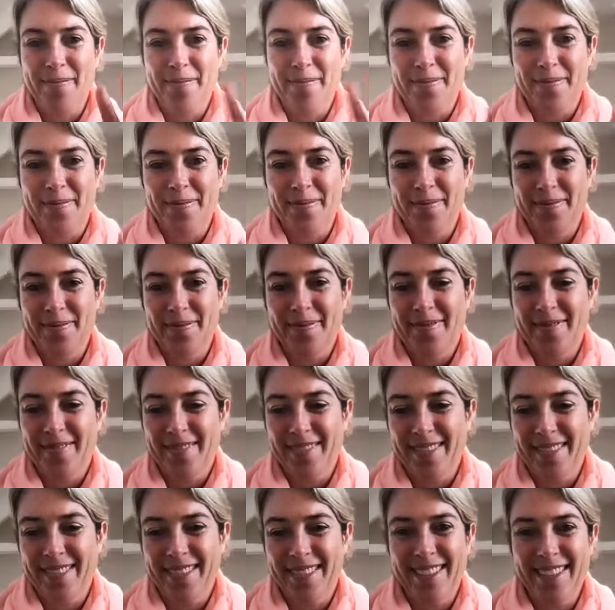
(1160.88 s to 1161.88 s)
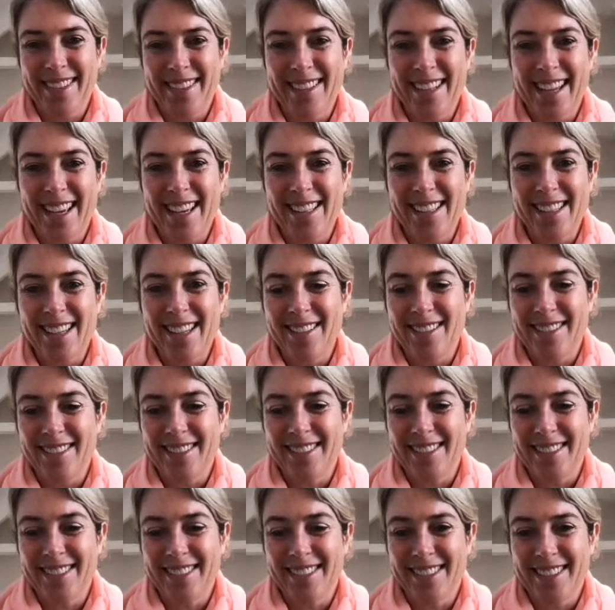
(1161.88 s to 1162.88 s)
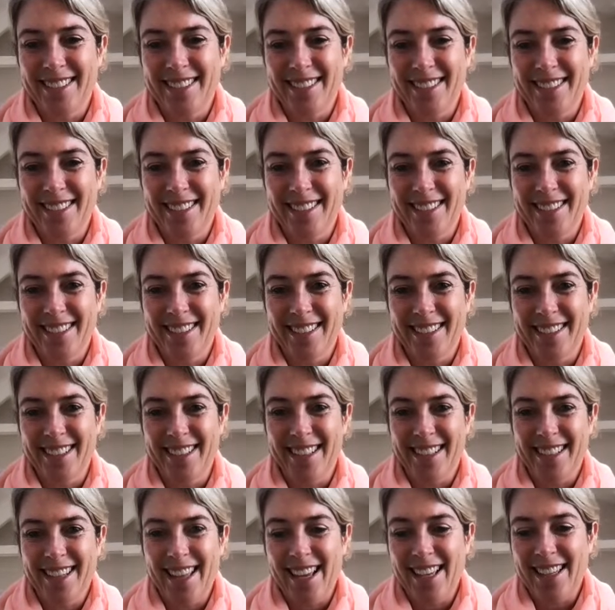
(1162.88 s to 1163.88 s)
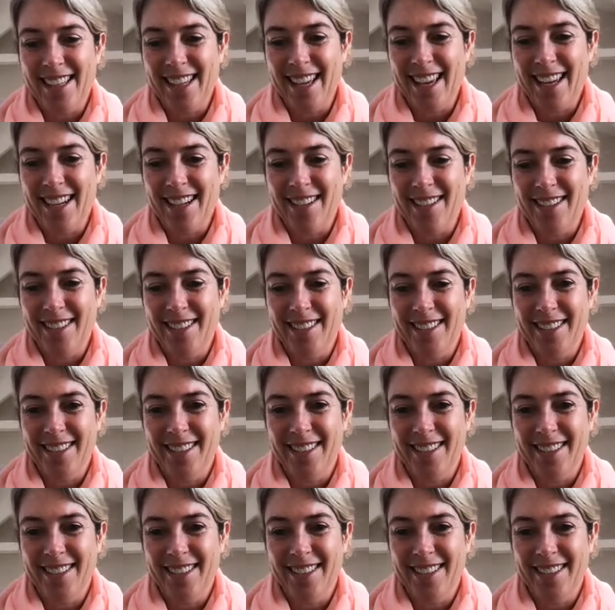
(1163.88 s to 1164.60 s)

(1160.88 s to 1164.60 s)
Thanks. Thanks, all. Thanks, Anne.